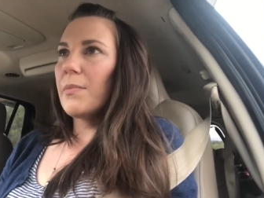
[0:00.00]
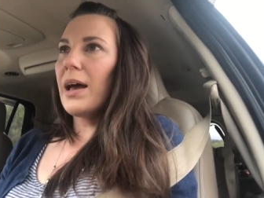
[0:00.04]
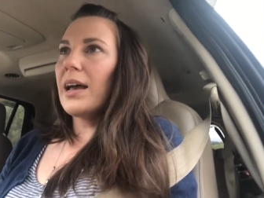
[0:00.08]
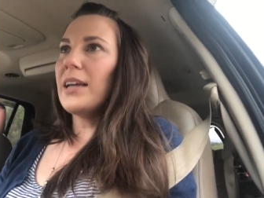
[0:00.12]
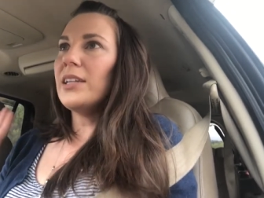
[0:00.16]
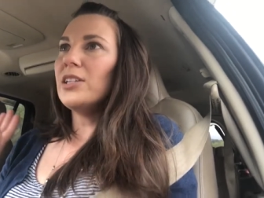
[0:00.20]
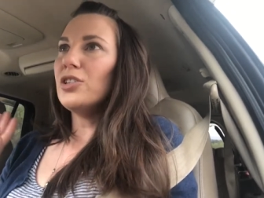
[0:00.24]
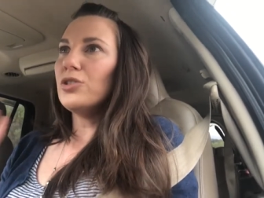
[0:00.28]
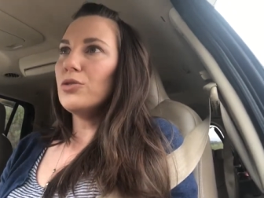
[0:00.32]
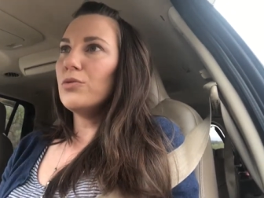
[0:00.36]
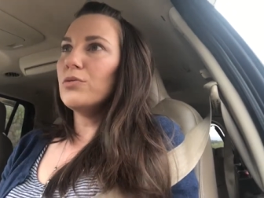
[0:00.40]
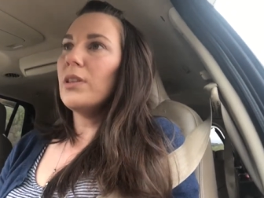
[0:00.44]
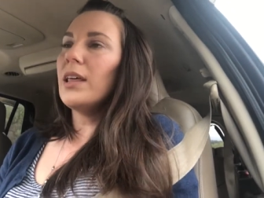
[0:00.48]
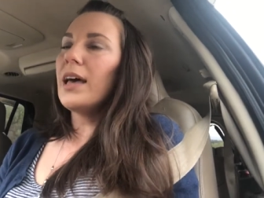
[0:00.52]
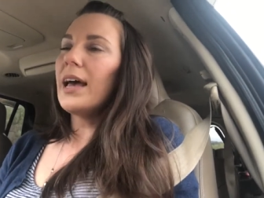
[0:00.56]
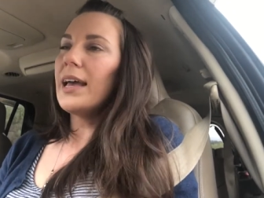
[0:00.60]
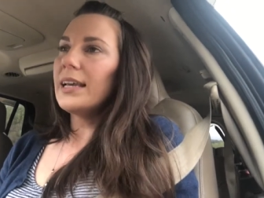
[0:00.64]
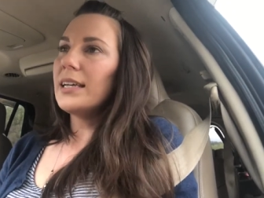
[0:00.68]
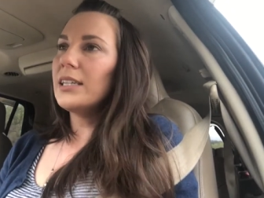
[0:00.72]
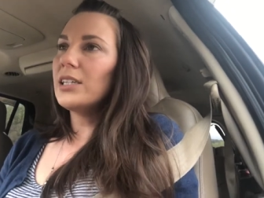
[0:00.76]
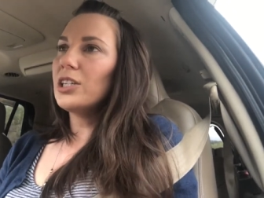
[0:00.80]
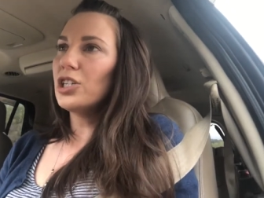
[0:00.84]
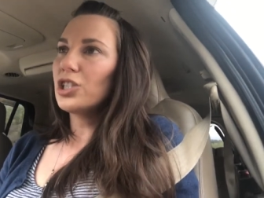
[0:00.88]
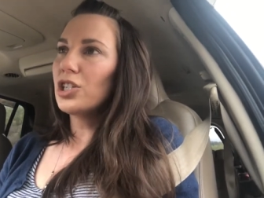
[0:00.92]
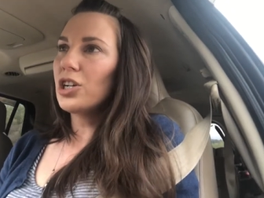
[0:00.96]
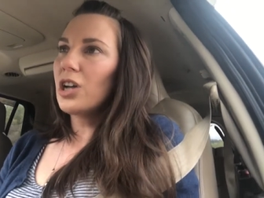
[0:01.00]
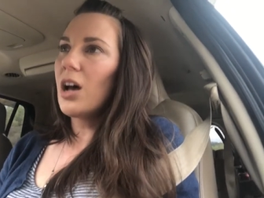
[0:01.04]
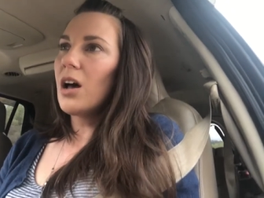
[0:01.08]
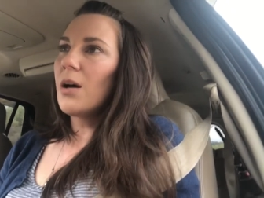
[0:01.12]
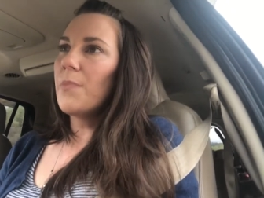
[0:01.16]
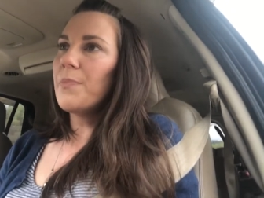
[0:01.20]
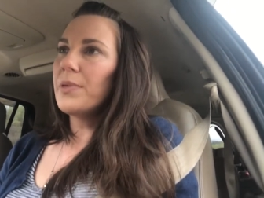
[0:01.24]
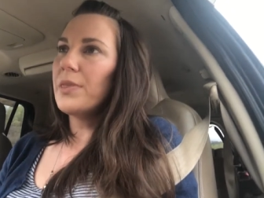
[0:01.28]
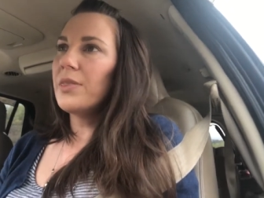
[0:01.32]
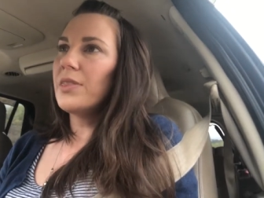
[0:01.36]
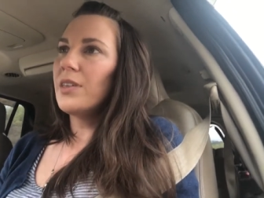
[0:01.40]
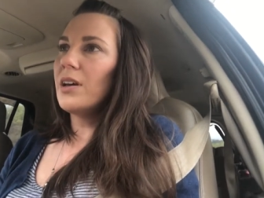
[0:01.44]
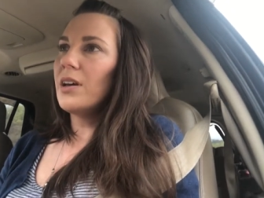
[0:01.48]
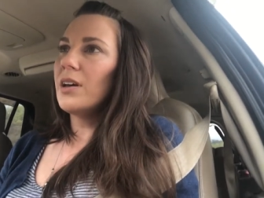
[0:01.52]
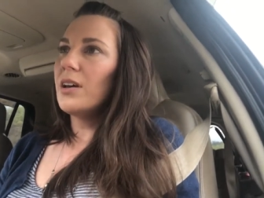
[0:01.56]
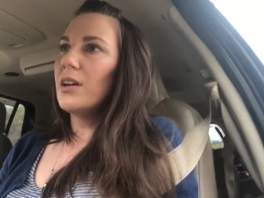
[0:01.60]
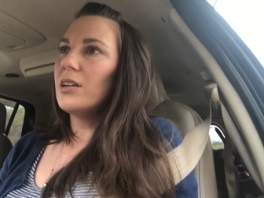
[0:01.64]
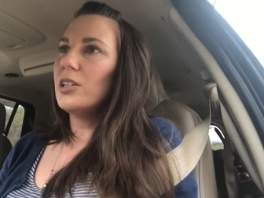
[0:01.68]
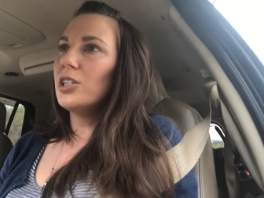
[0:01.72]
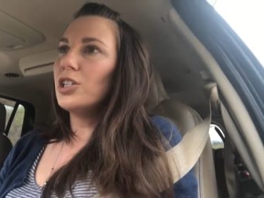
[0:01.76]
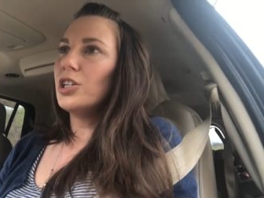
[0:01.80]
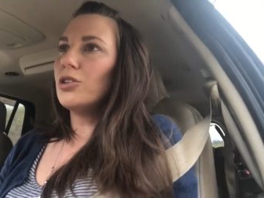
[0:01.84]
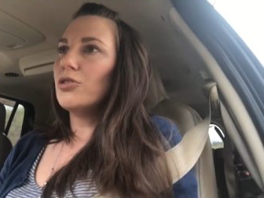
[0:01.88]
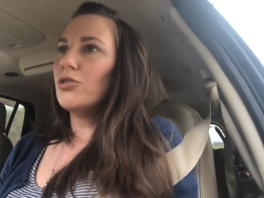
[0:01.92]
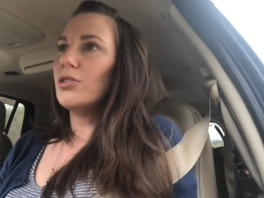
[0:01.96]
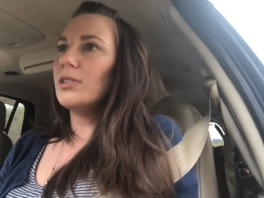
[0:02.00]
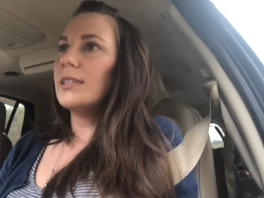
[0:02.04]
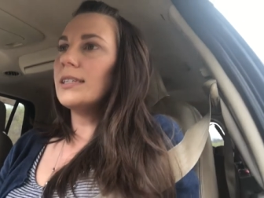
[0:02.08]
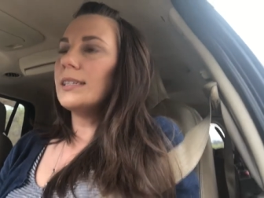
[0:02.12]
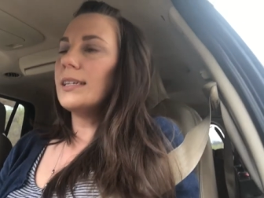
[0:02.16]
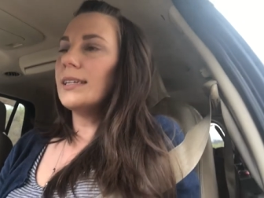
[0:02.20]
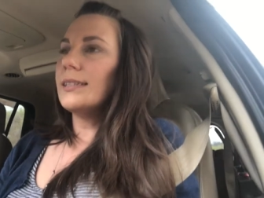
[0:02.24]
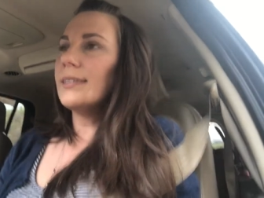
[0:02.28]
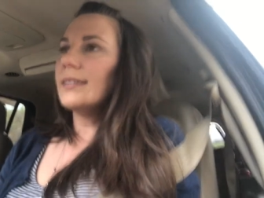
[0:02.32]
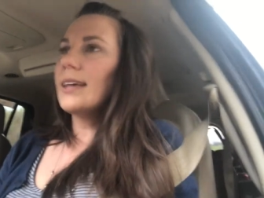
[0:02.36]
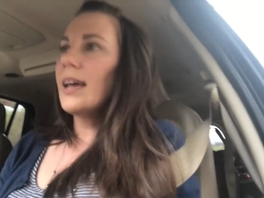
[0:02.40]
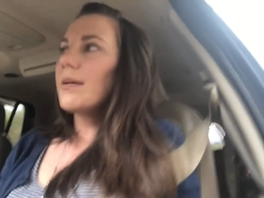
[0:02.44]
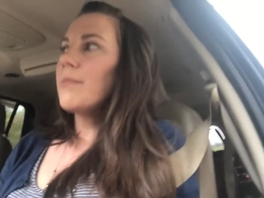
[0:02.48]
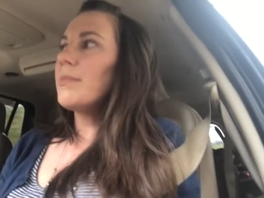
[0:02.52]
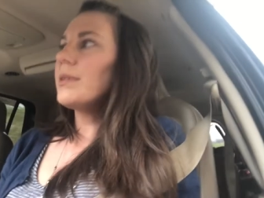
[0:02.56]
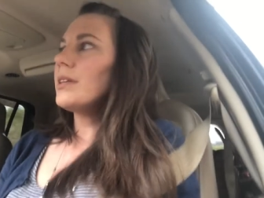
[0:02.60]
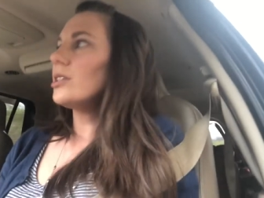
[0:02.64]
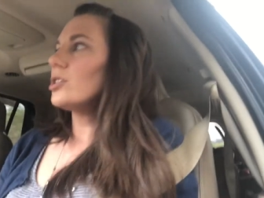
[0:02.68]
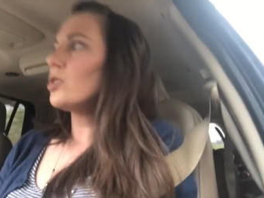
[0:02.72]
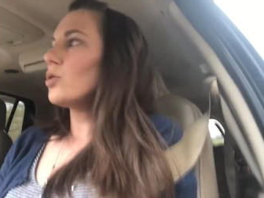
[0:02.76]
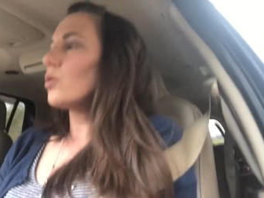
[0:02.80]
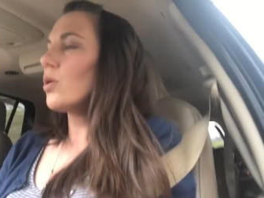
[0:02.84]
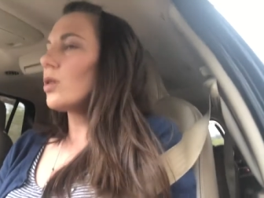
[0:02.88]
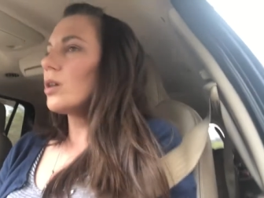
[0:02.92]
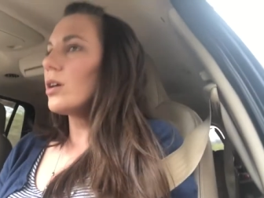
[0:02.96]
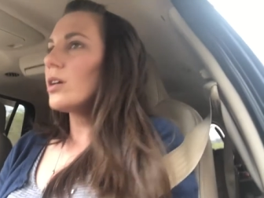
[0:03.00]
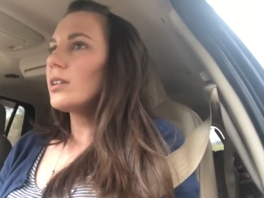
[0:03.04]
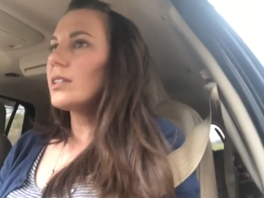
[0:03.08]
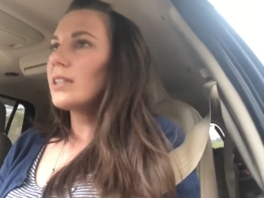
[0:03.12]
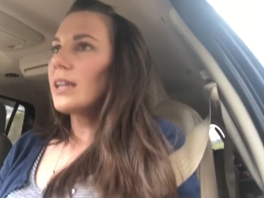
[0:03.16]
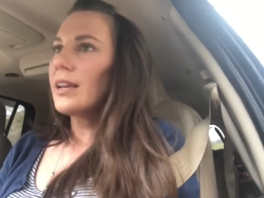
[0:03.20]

I do like to shop the children's consignment stores.